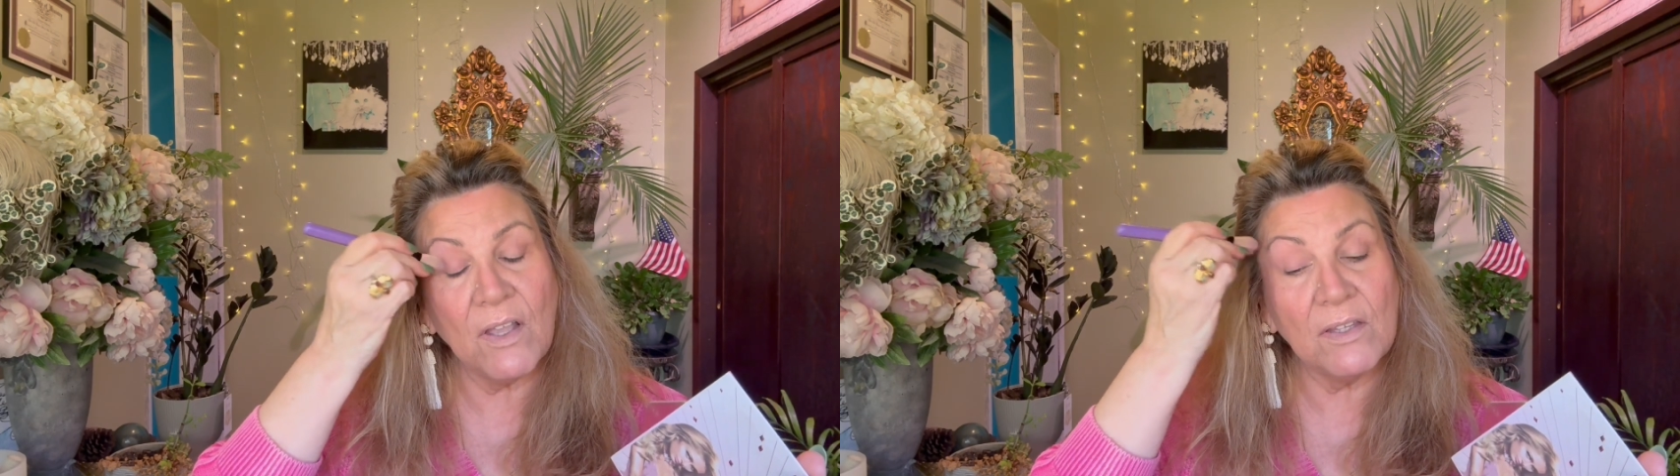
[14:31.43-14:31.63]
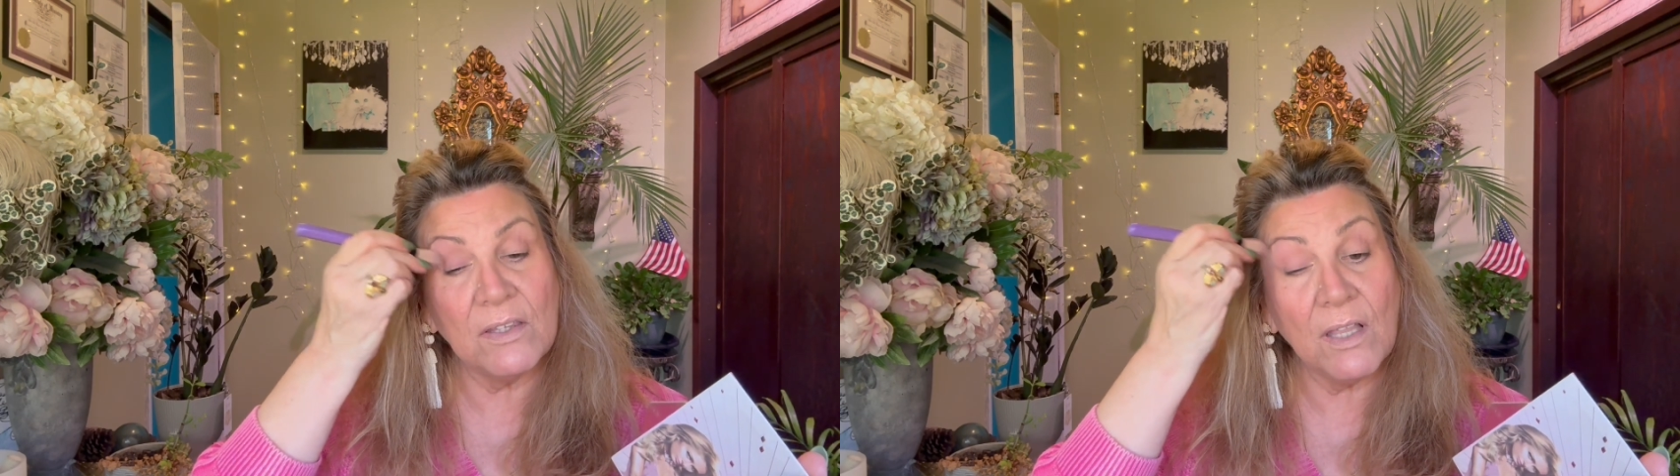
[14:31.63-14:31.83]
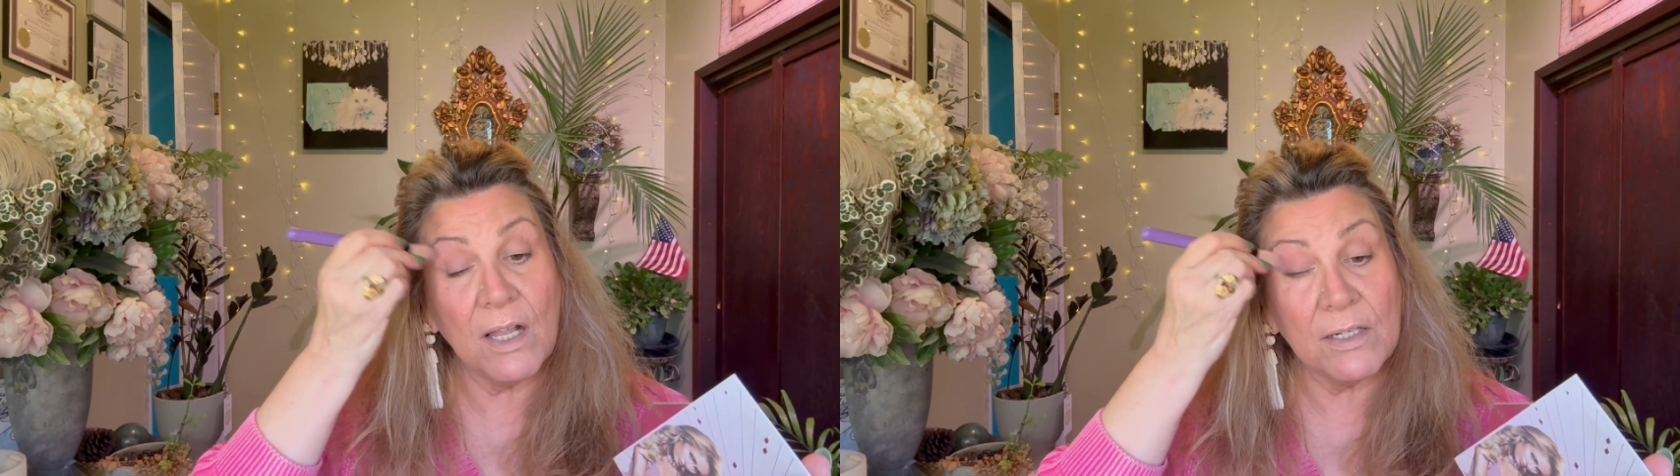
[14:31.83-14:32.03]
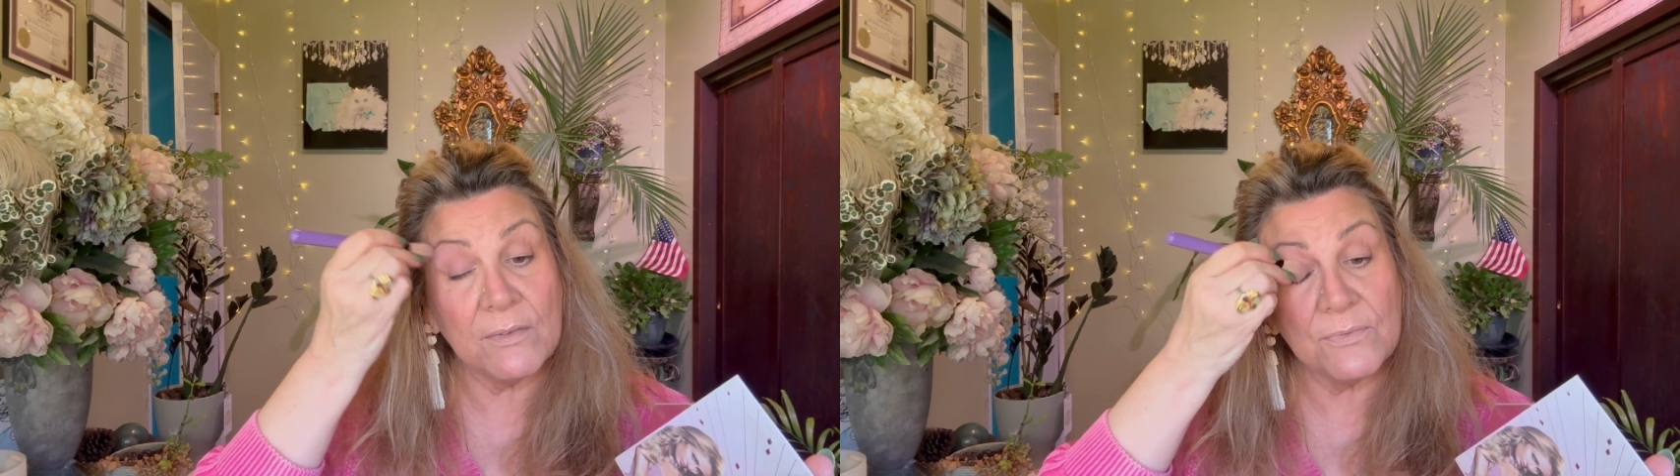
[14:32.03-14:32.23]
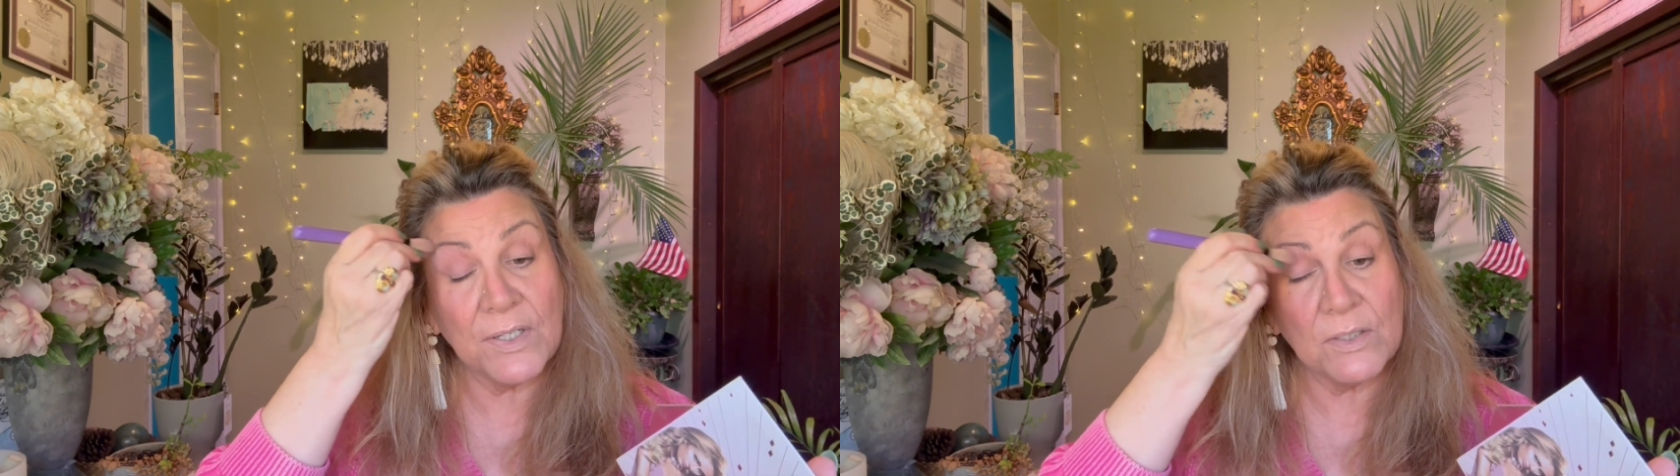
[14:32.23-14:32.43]
a lot
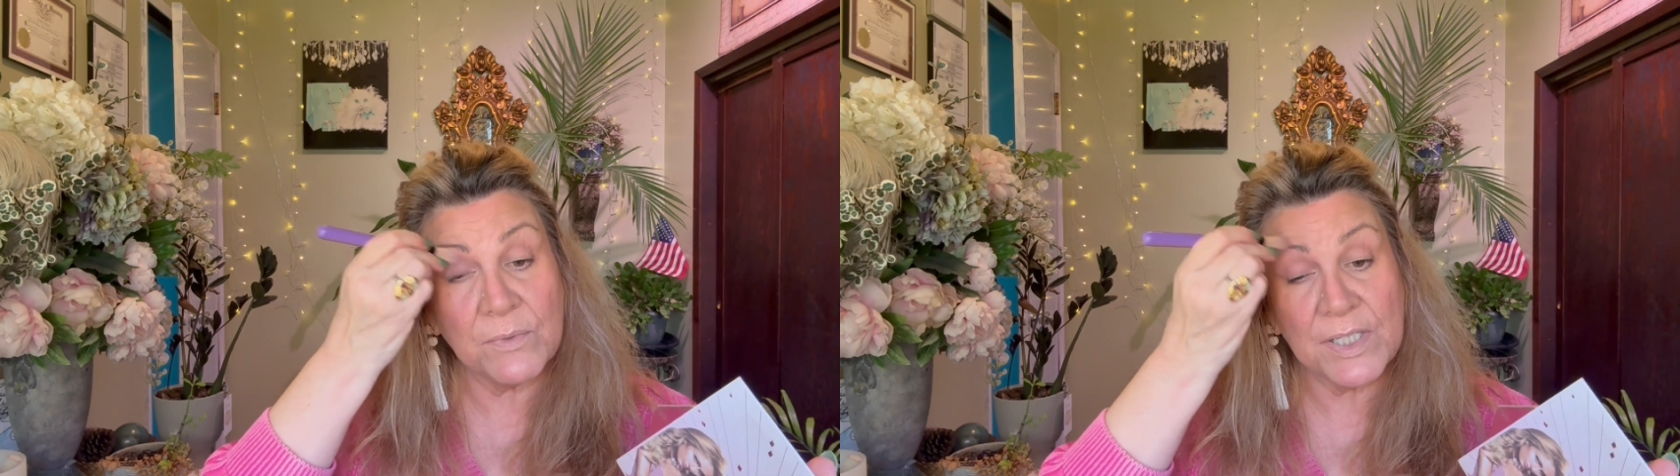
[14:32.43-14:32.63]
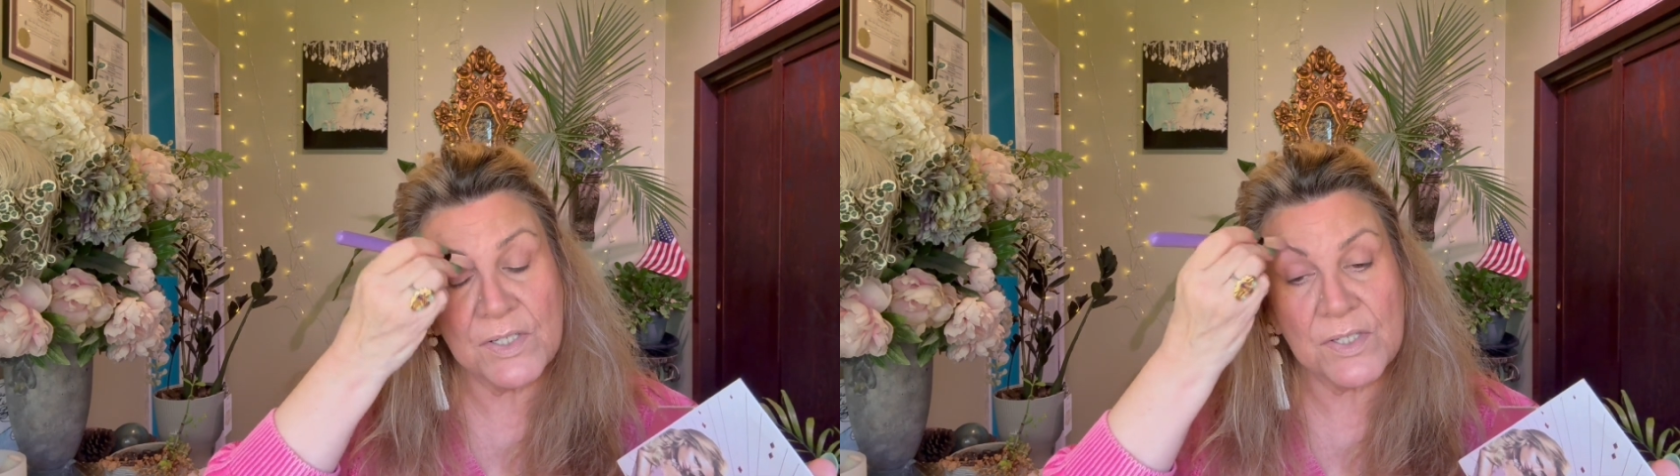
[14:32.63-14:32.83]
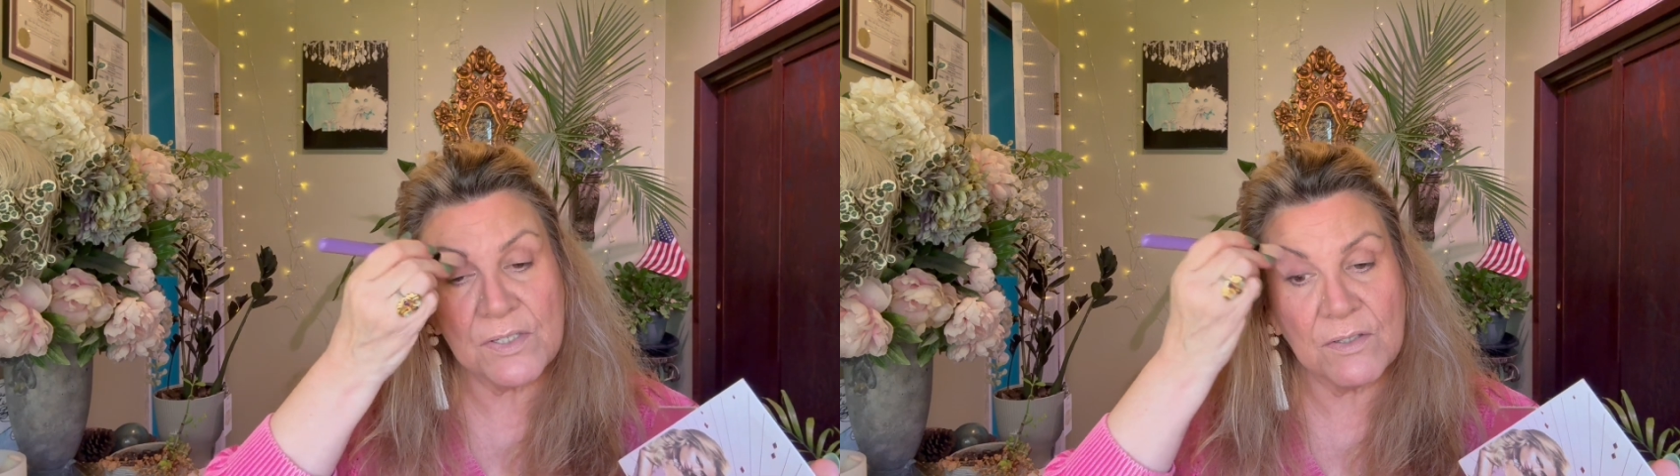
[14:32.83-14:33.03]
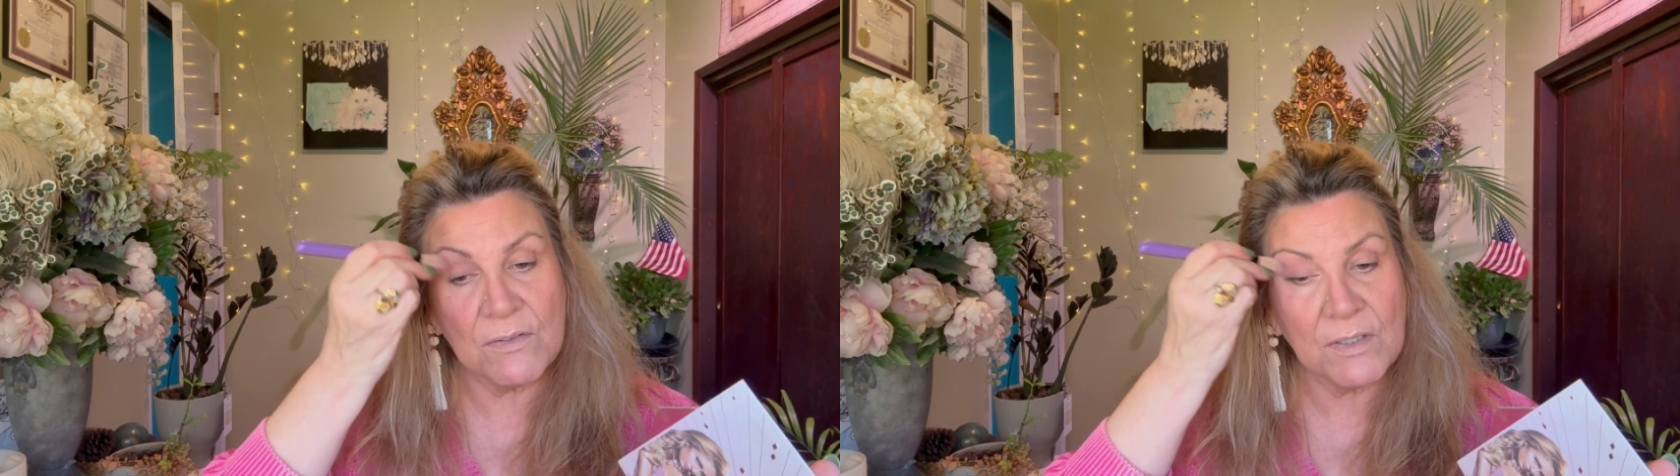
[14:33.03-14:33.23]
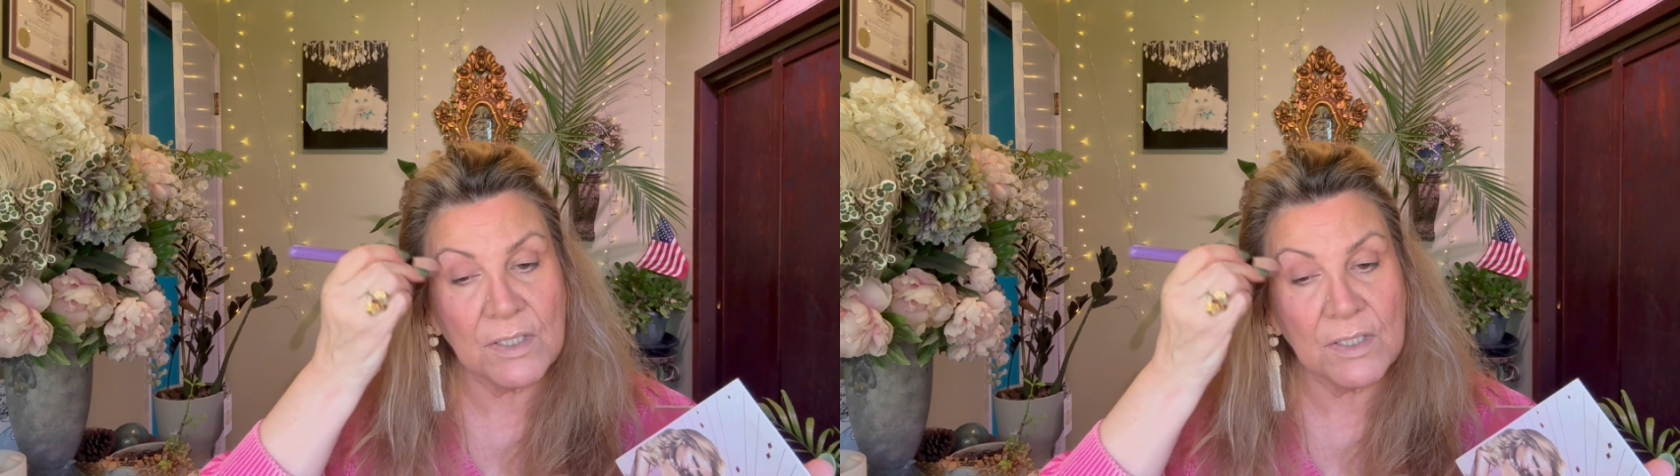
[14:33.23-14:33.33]
of fun. We used to